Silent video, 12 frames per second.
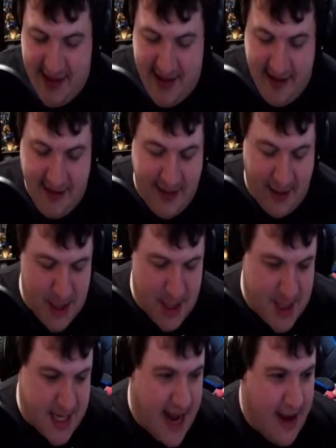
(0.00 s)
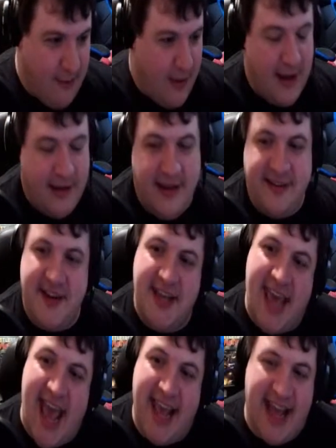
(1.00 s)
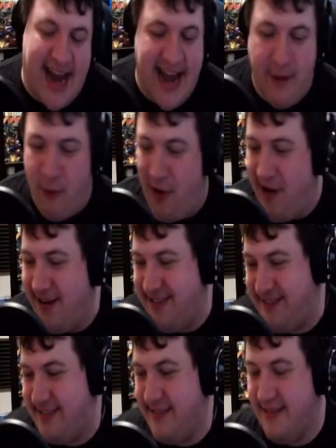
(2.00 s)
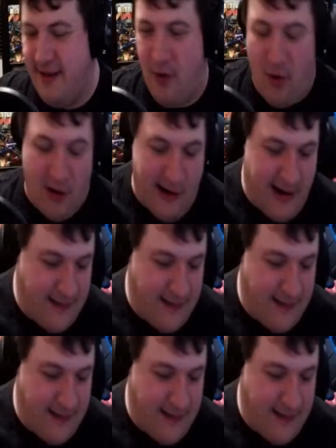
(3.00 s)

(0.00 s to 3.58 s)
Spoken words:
They'll just say, well, at least it can't get any worse. Or